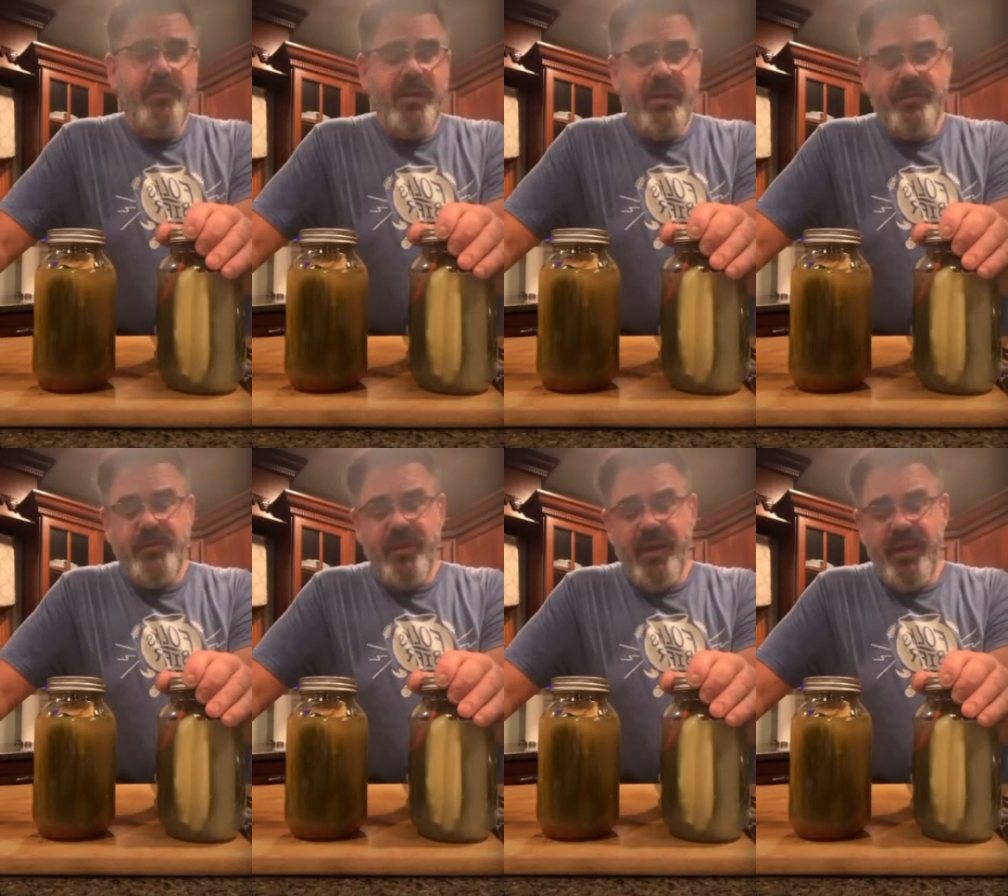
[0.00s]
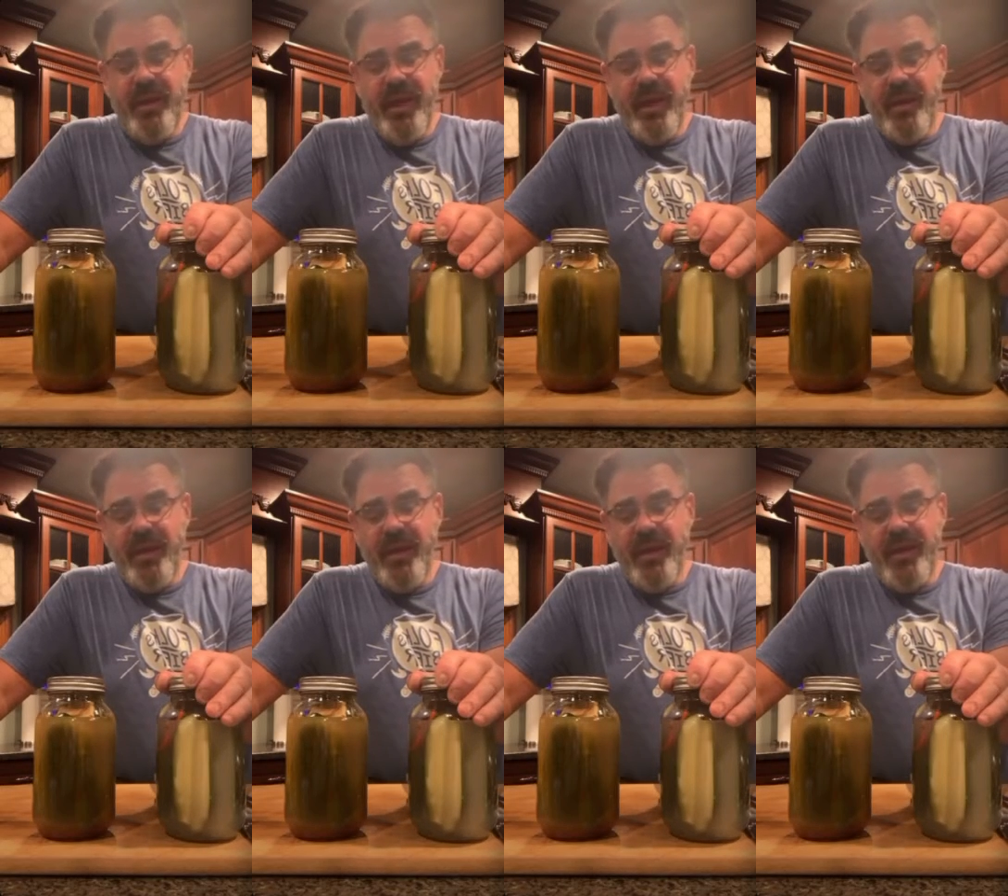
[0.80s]
Love to try
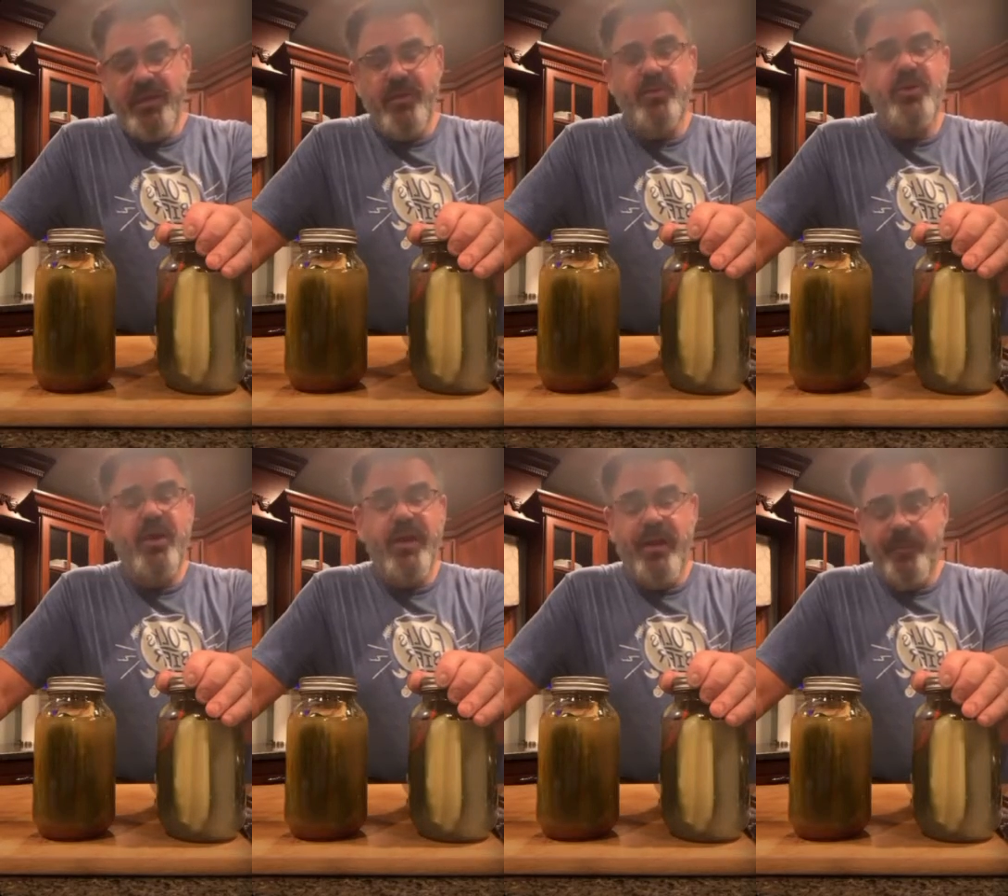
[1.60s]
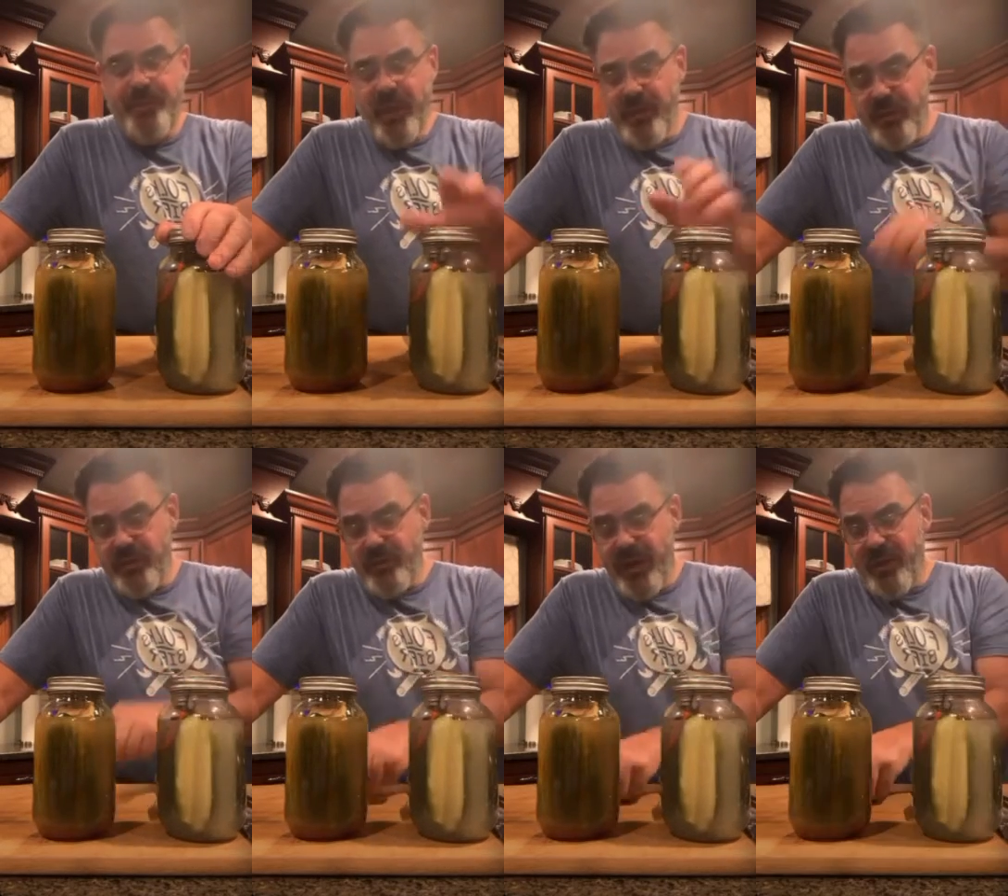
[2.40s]
get you a new jar out, and you can
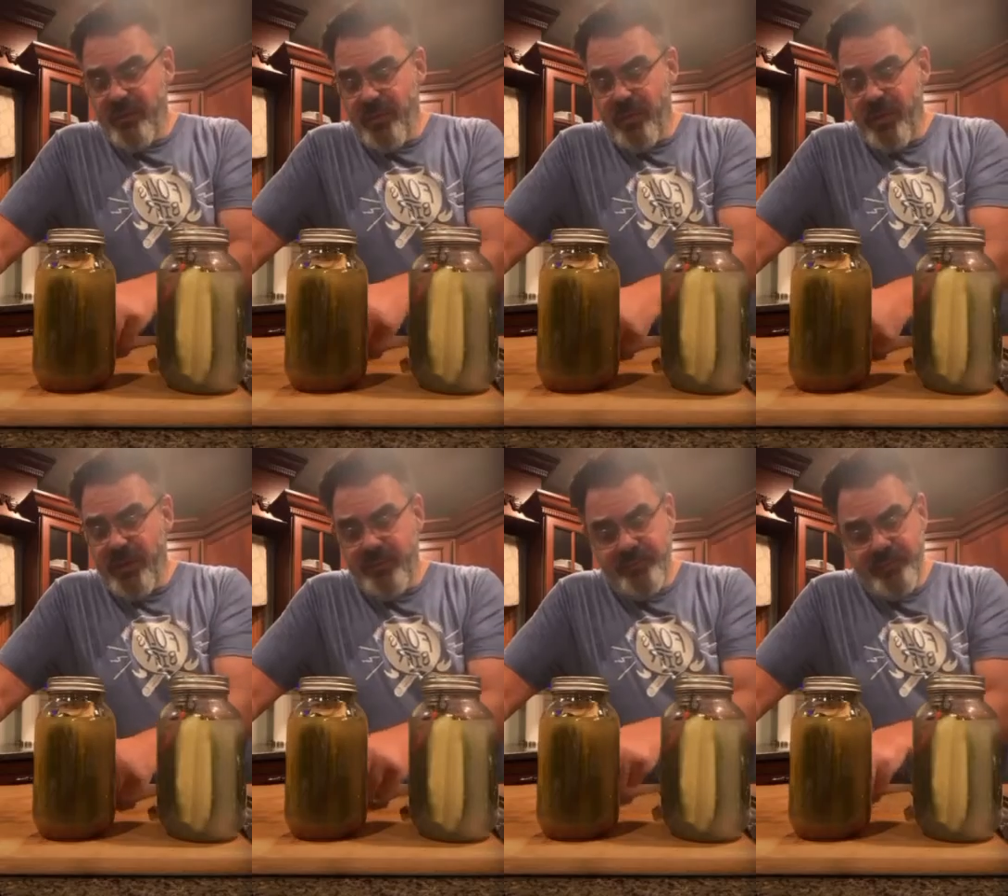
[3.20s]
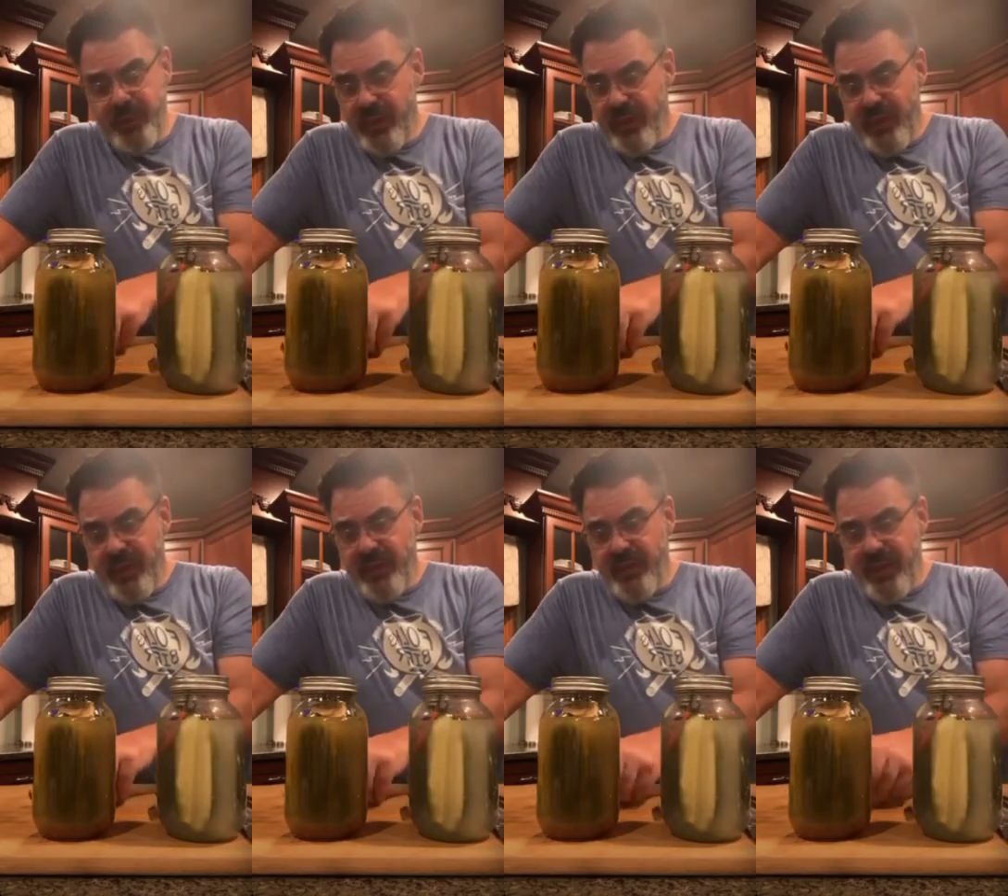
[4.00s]
try them. But boy,
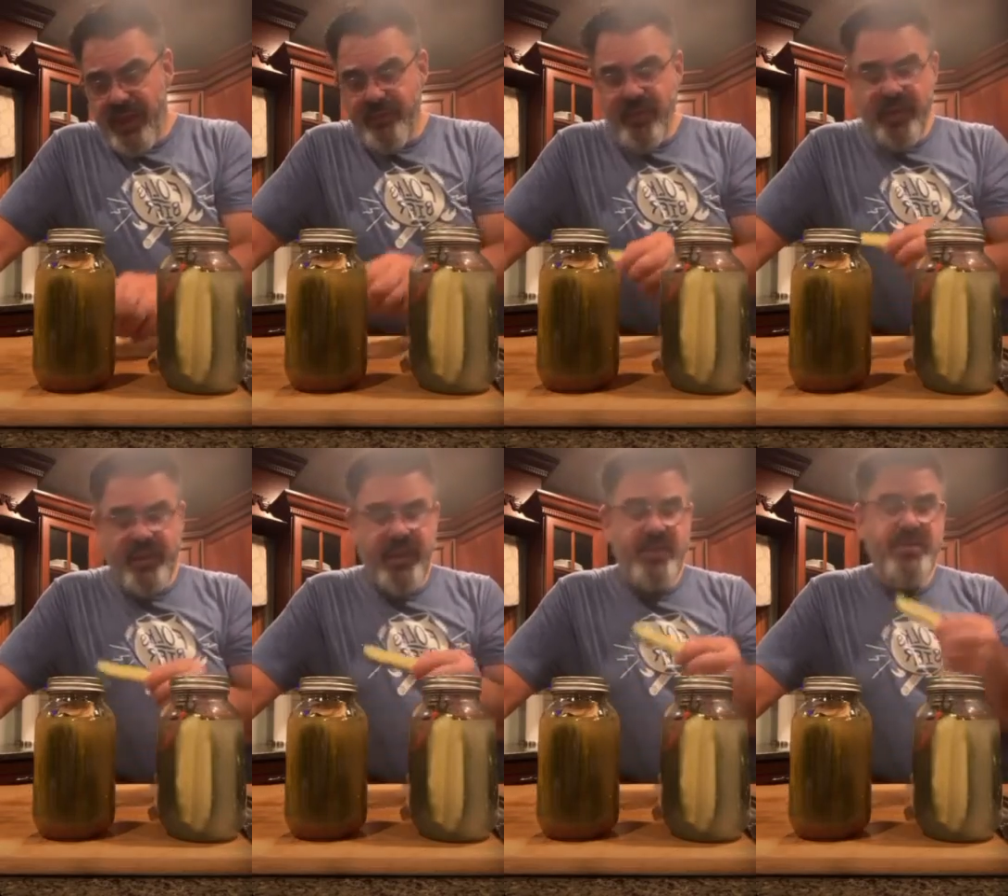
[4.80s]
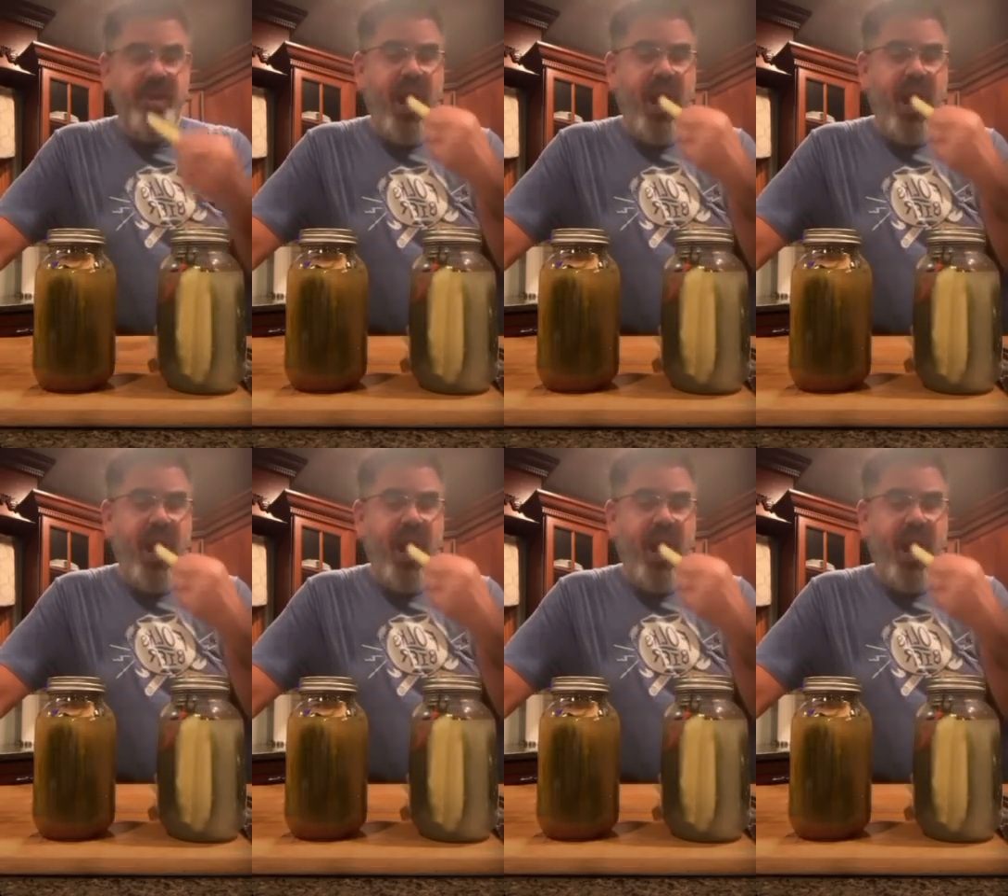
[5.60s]
I tell you, after 8 days,